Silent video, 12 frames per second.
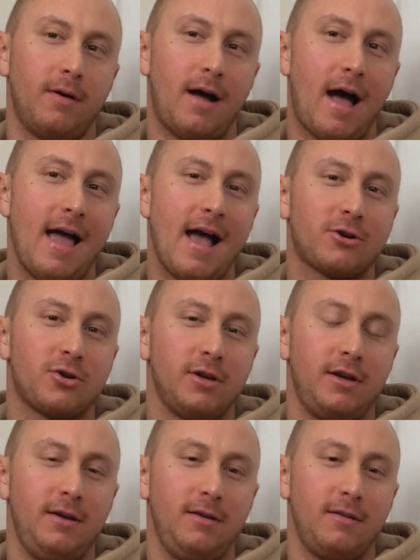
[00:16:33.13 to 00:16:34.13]
I
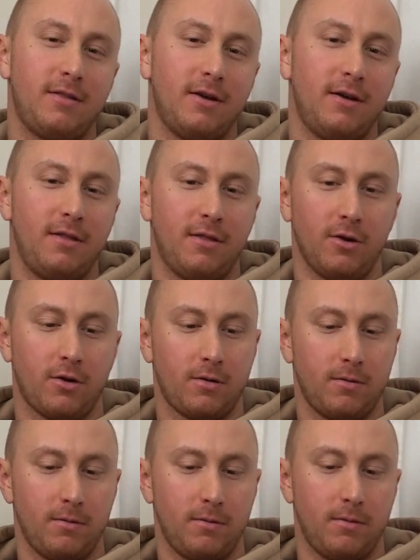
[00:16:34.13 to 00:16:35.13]
actually,
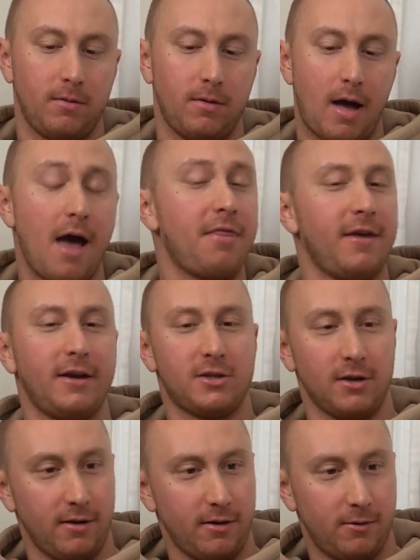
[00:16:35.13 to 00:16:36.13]
I think it's
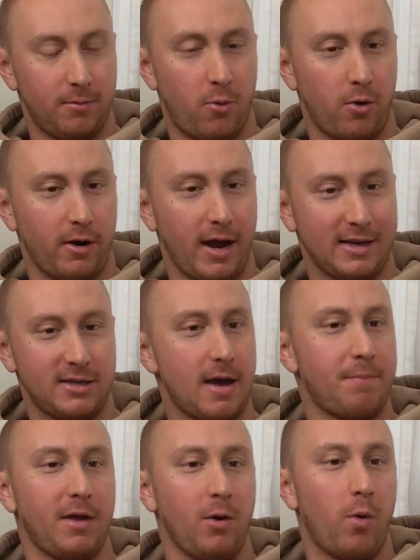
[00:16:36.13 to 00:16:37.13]
a little more
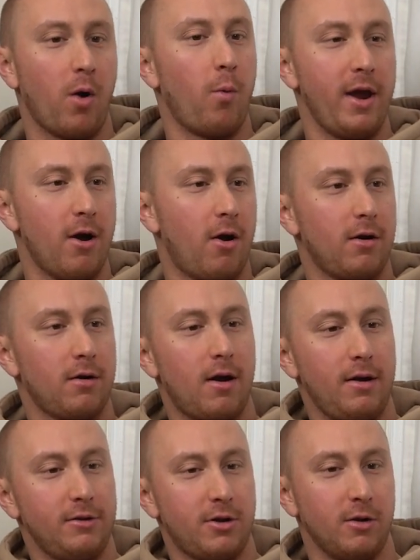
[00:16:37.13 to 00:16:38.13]
accepting where we are
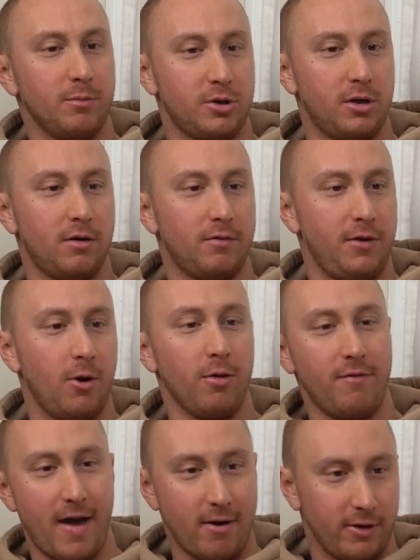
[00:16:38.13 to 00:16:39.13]
in terms of,
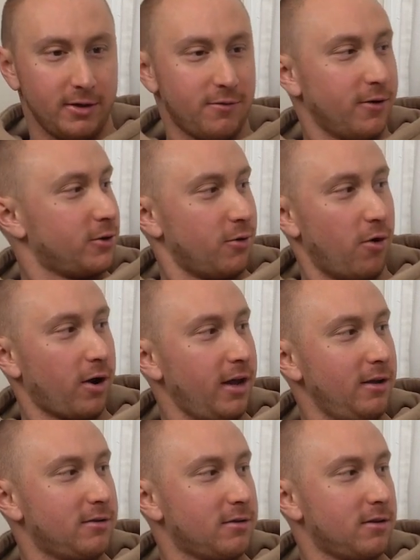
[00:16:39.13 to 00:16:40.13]
the veterans versus the
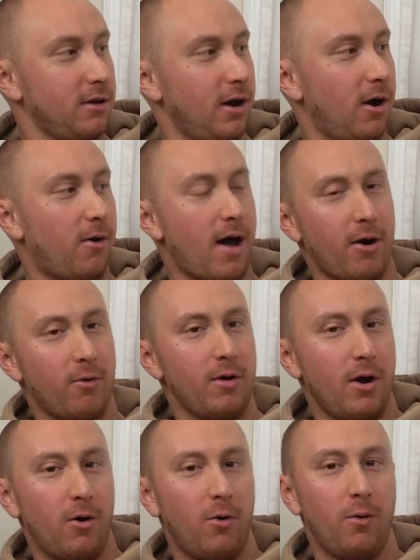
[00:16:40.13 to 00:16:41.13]
rookies. I don't
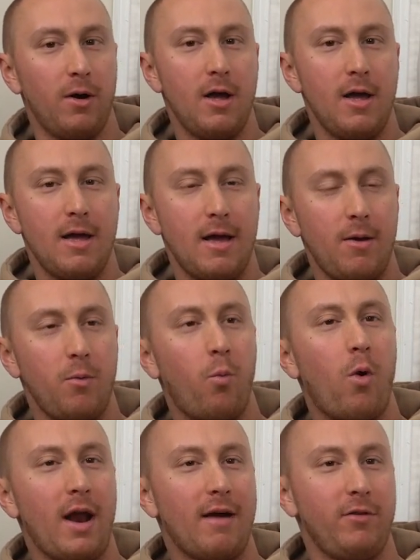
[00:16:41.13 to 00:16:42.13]
know.
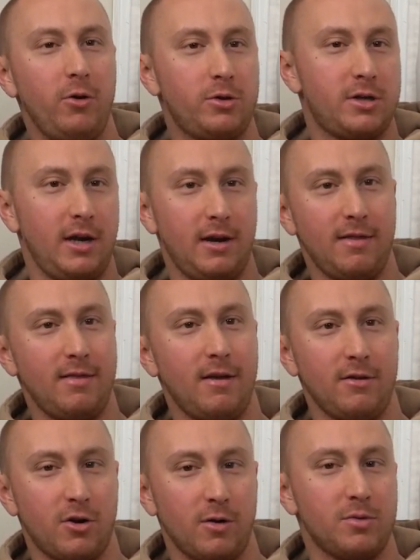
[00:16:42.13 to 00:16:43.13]
What have you seen
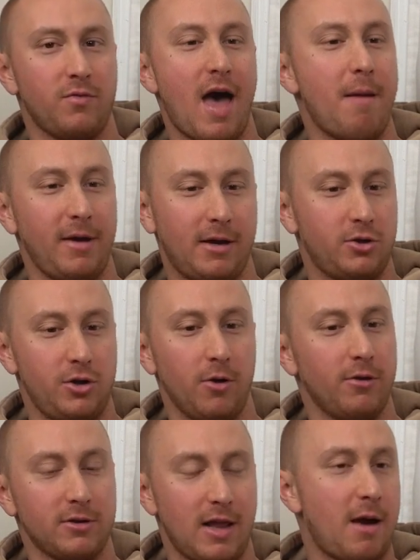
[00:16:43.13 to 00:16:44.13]
in terms of that? Because,
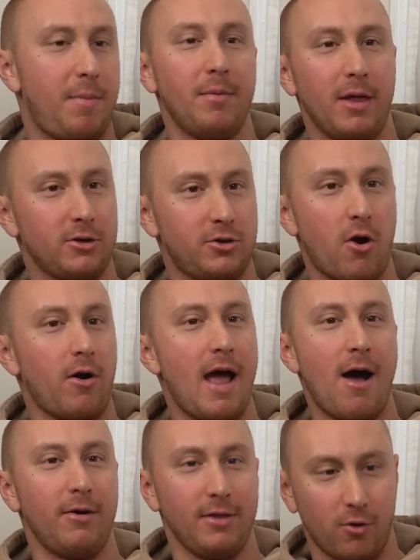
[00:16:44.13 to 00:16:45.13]
there's a lot of people that are starting
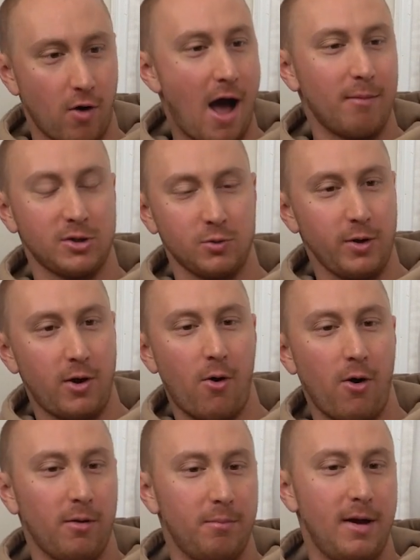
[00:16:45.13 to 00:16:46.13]
out in the Groms, as we
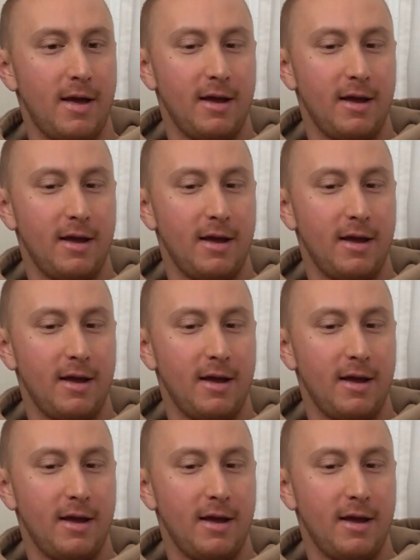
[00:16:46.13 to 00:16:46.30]
call them,